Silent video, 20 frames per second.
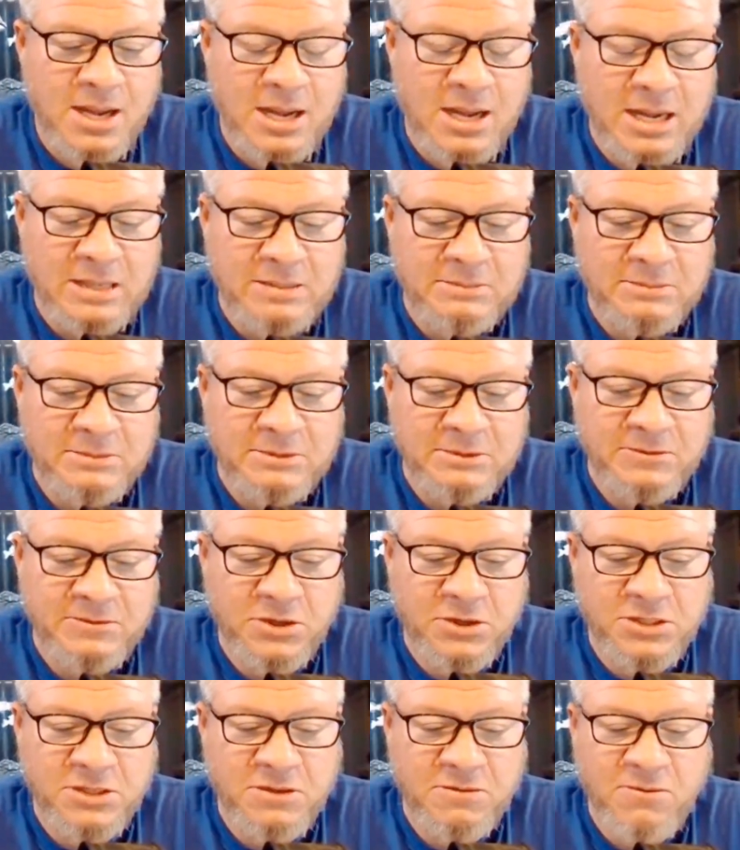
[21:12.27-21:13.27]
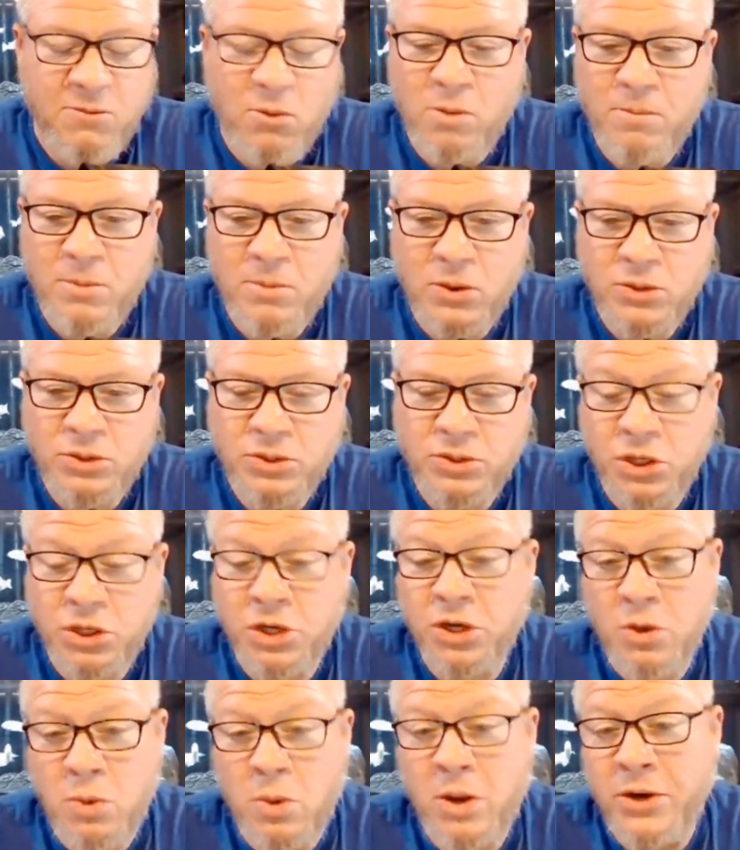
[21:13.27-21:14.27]
Um, first and foremost,
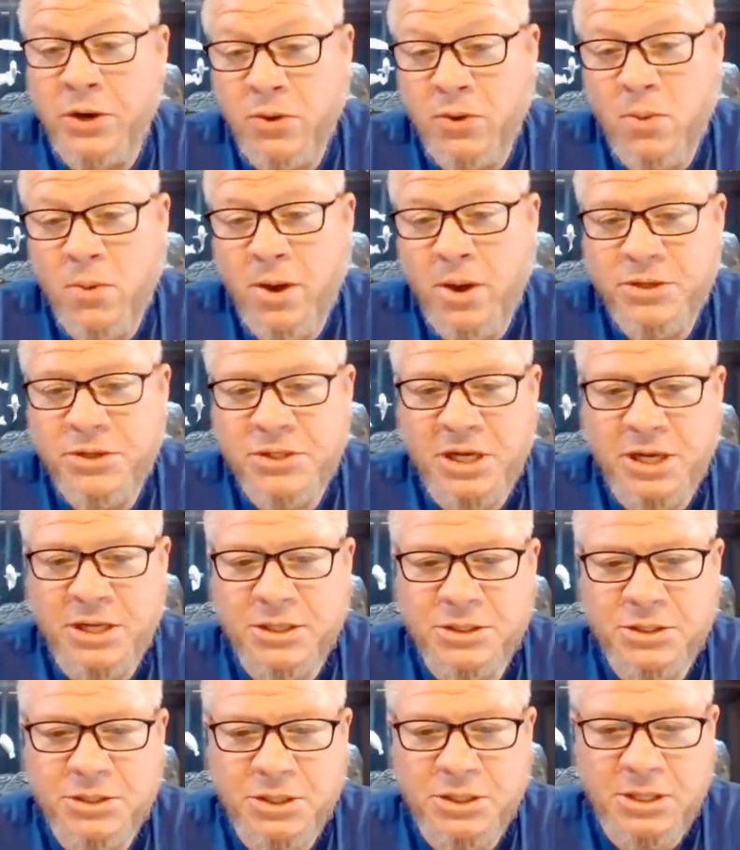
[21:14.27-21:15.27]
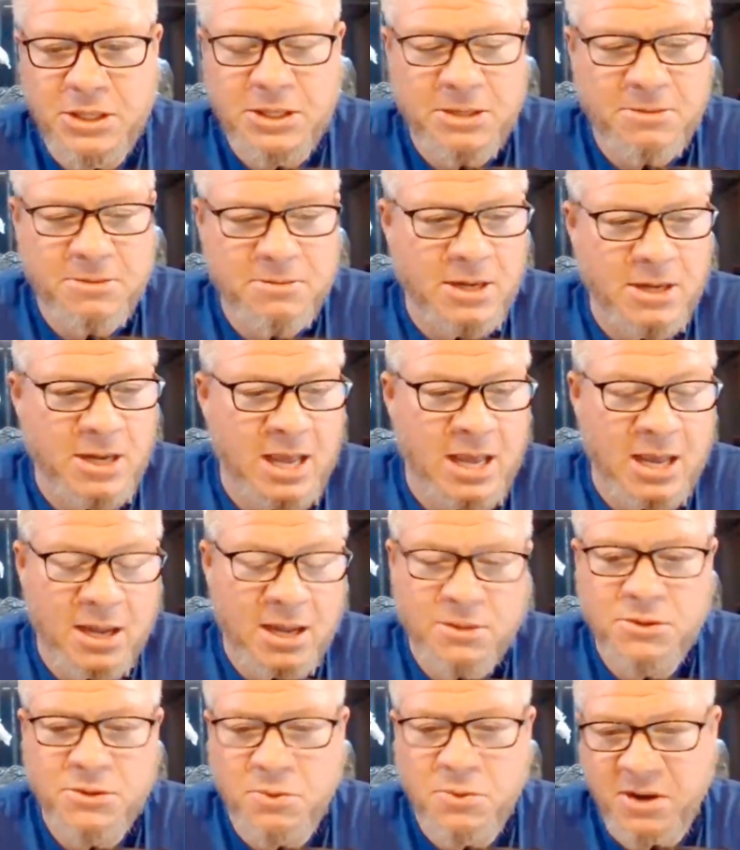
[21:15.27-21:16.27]
you're going to want to do a water change. Um,
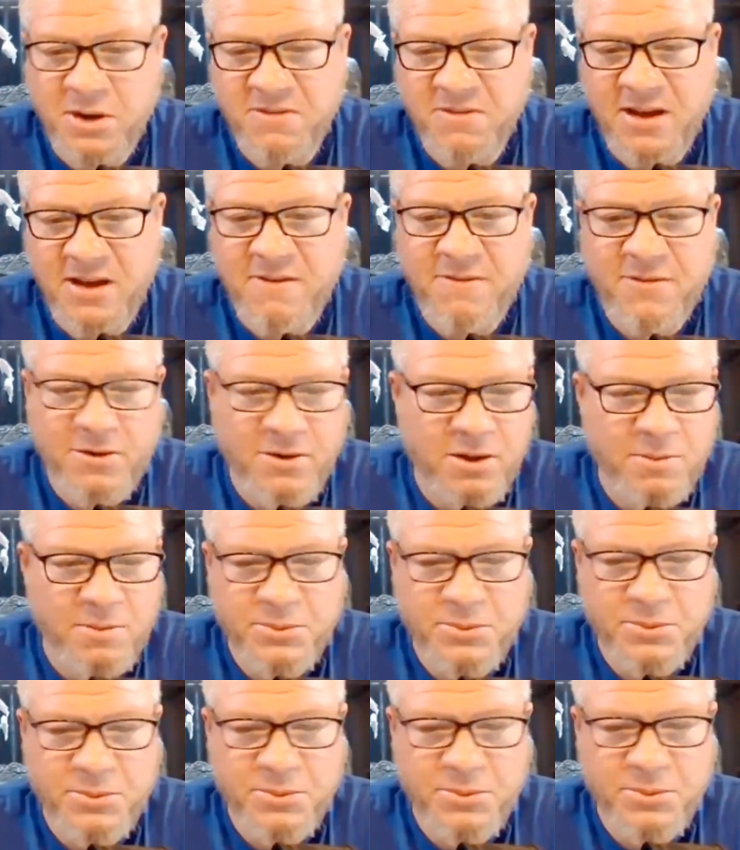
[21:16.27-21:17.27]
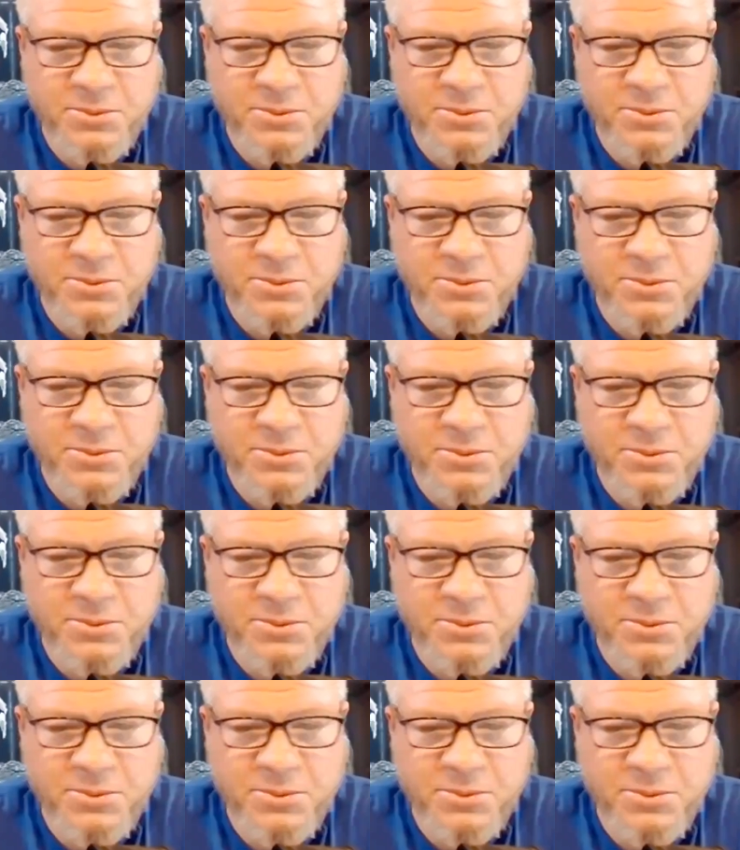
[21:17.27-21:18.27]
again, 25, 30% water
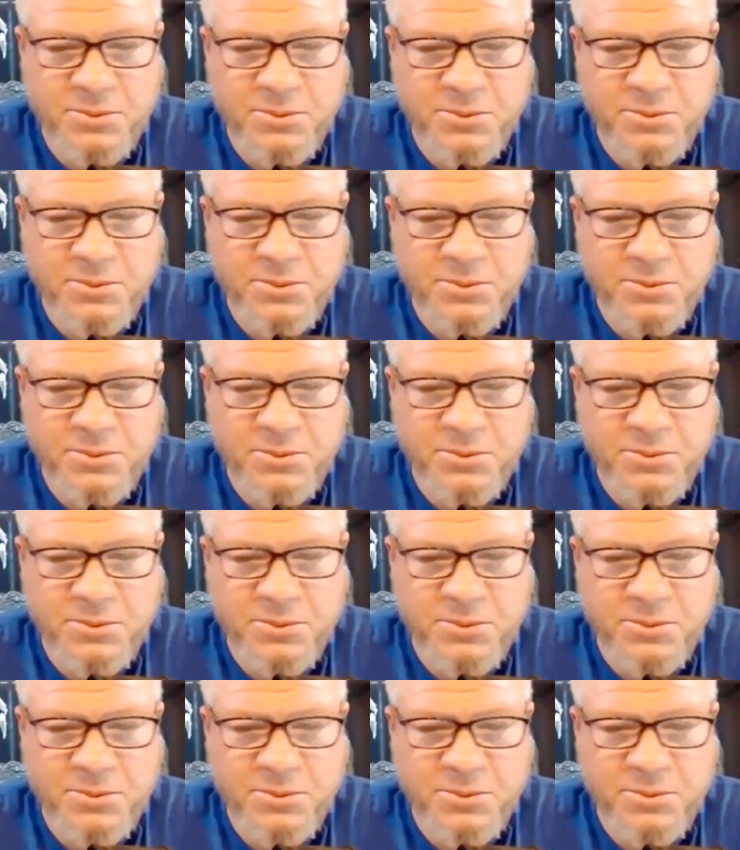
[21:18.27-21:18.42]
change.